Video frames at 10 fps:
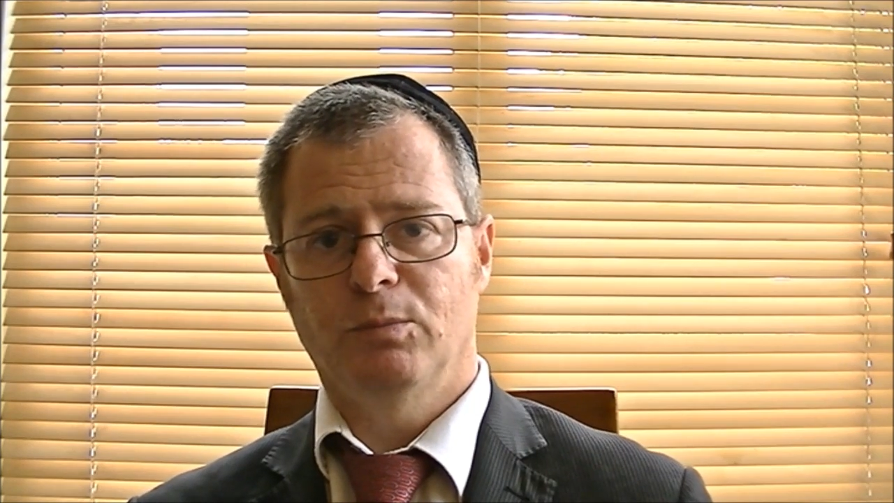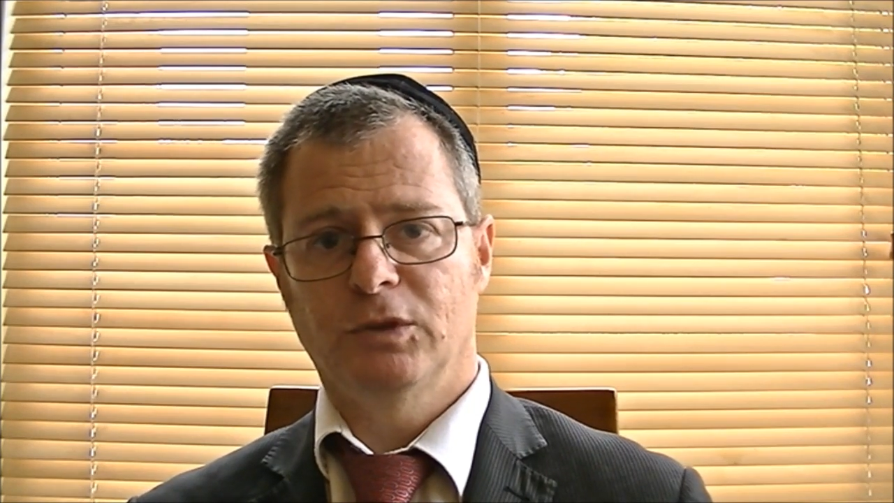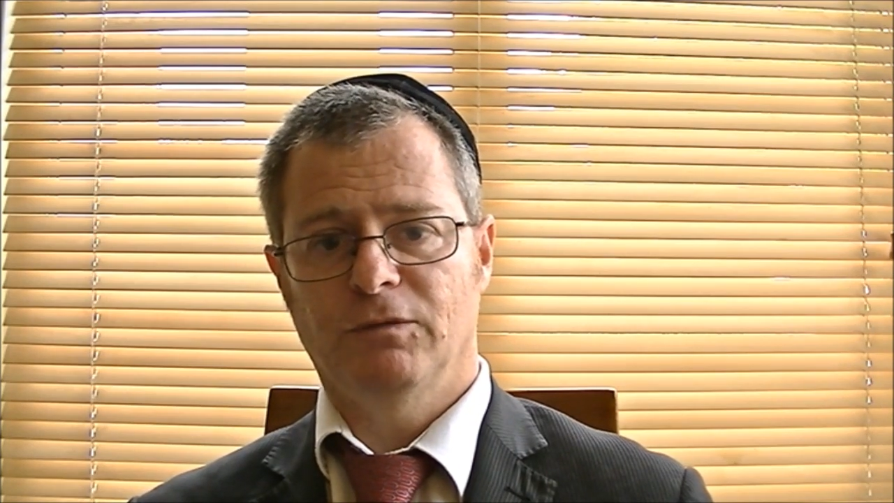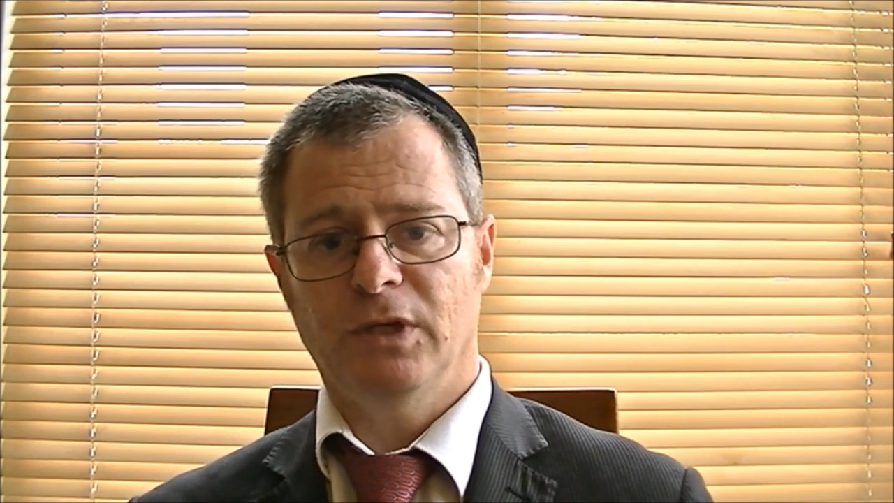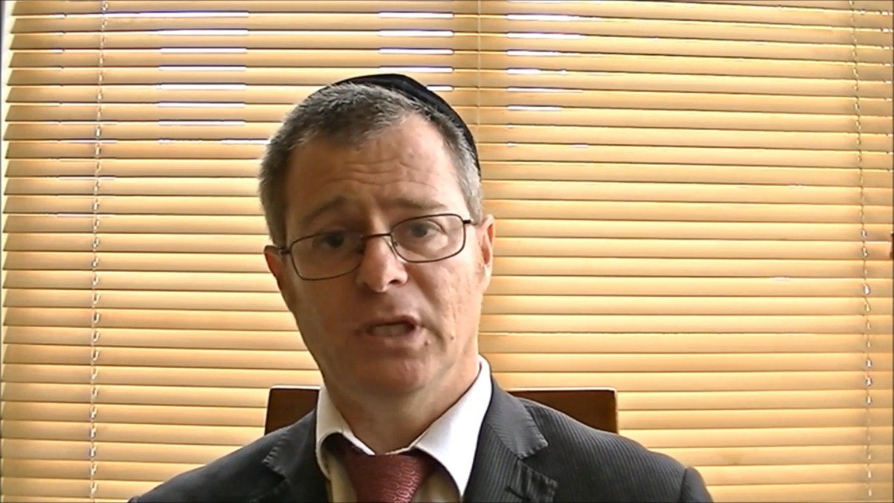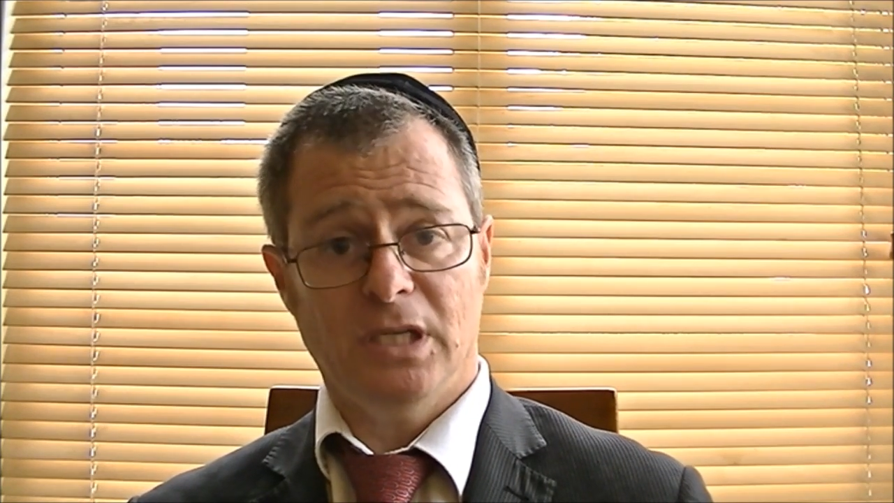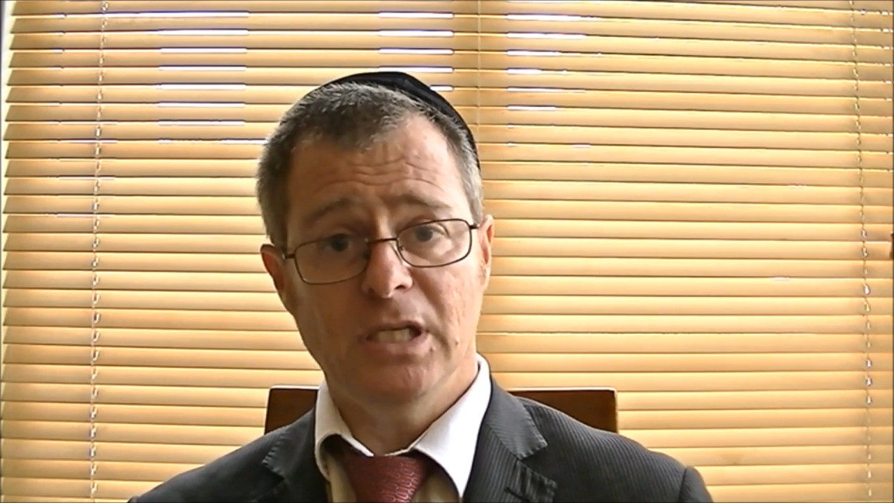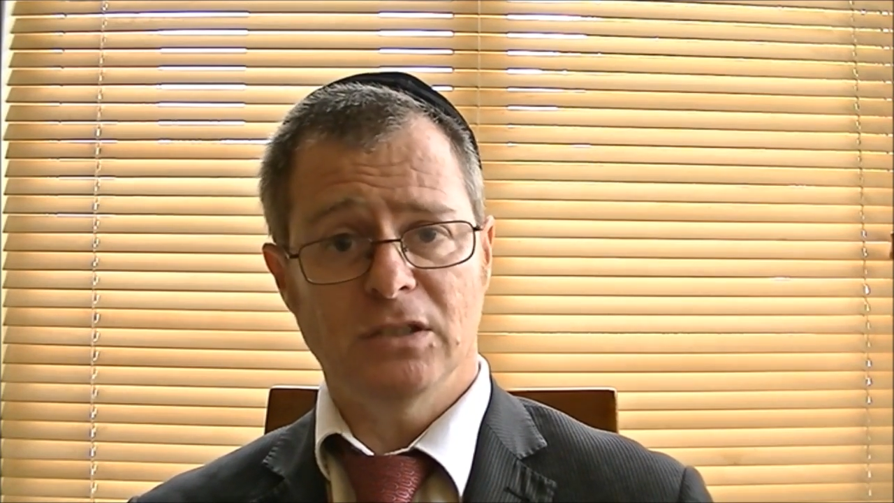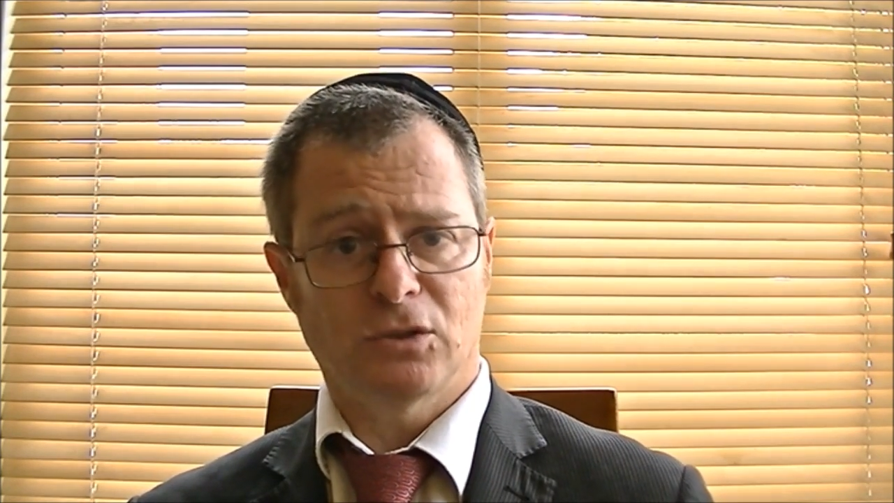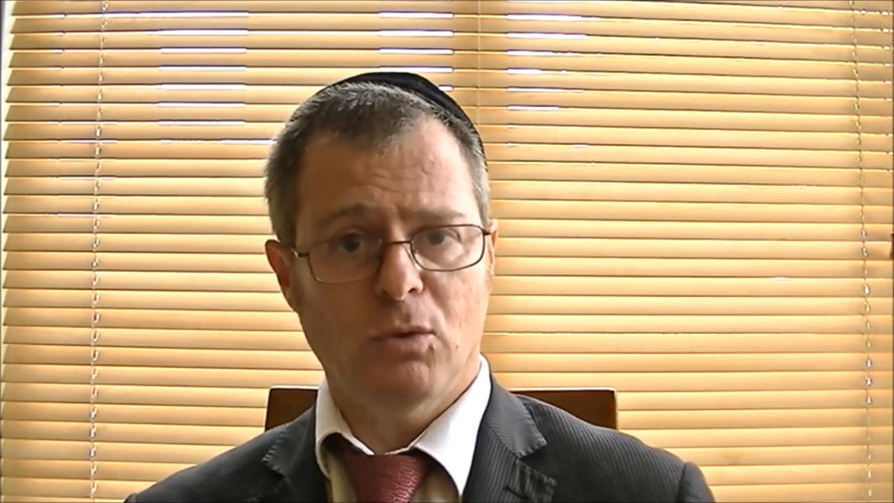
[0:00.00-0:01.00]
Tefillah
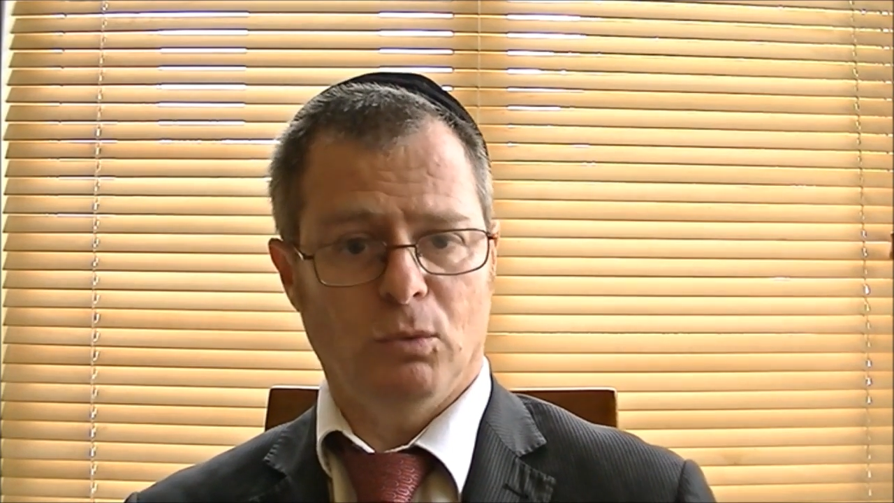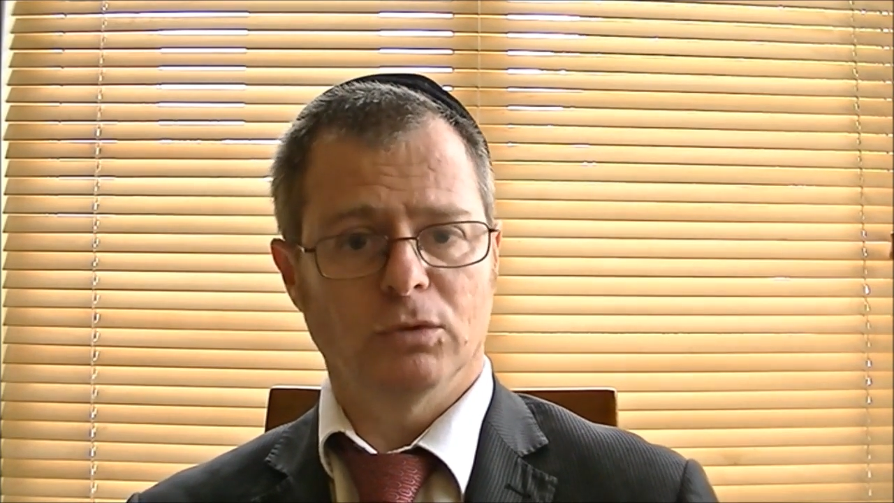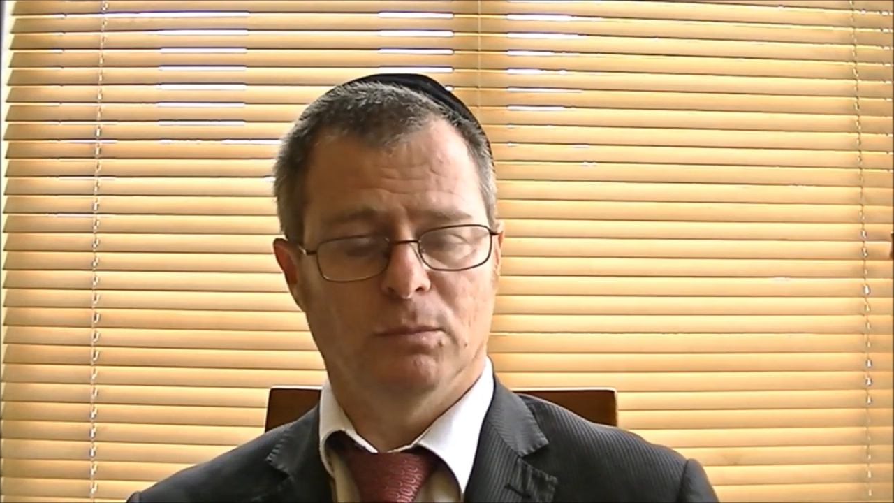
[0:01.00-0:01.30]
is called